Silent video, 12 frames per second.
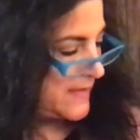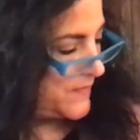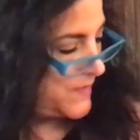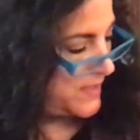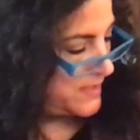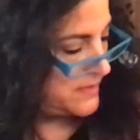
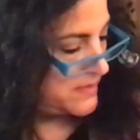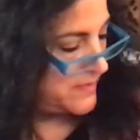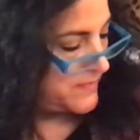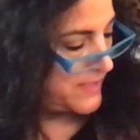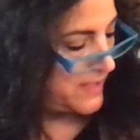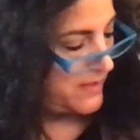then
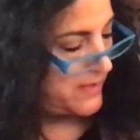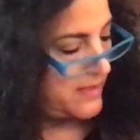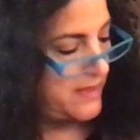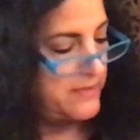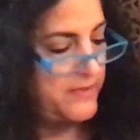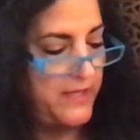
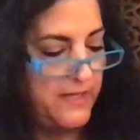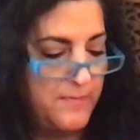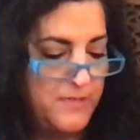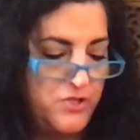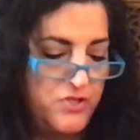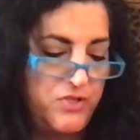I think I
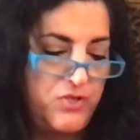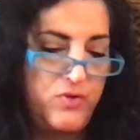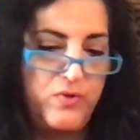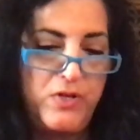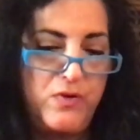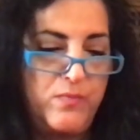mentioned too
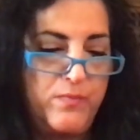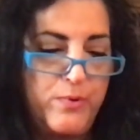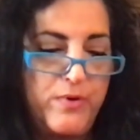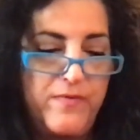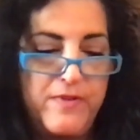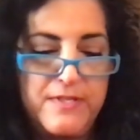to you
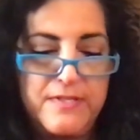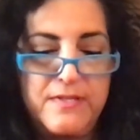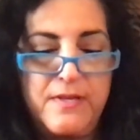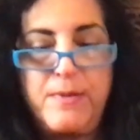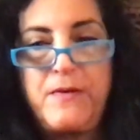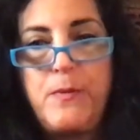previously
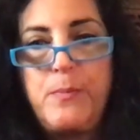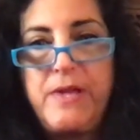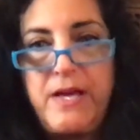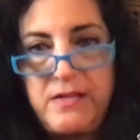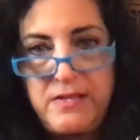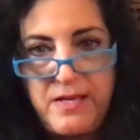about the
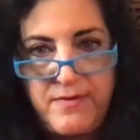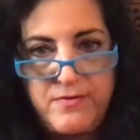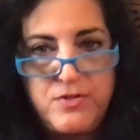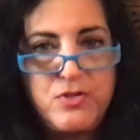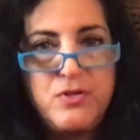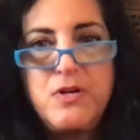black
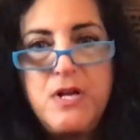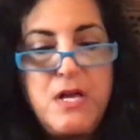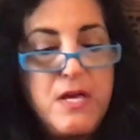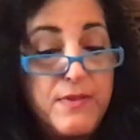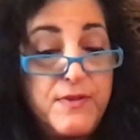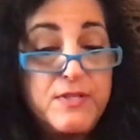lavender.
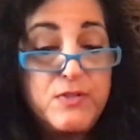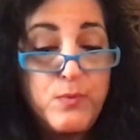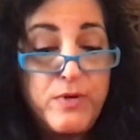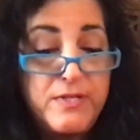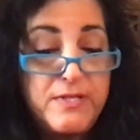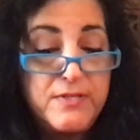This
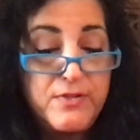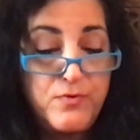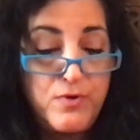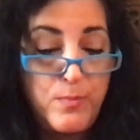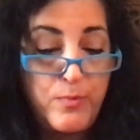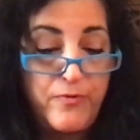one is their
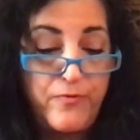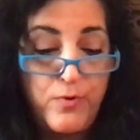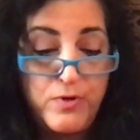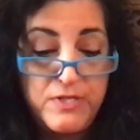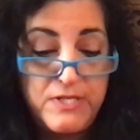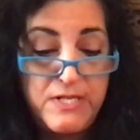number
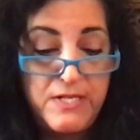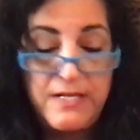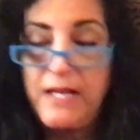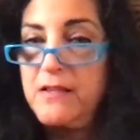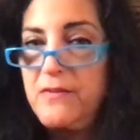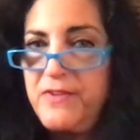14. I
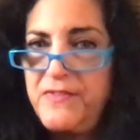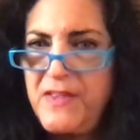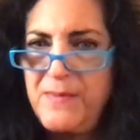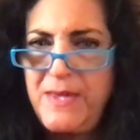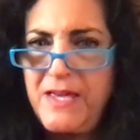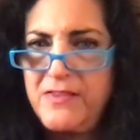love that they
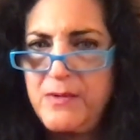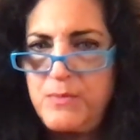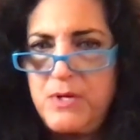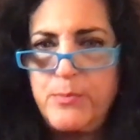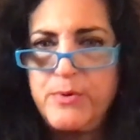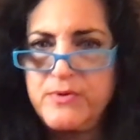make them
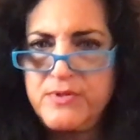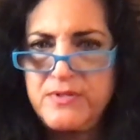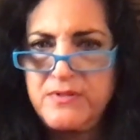numbers.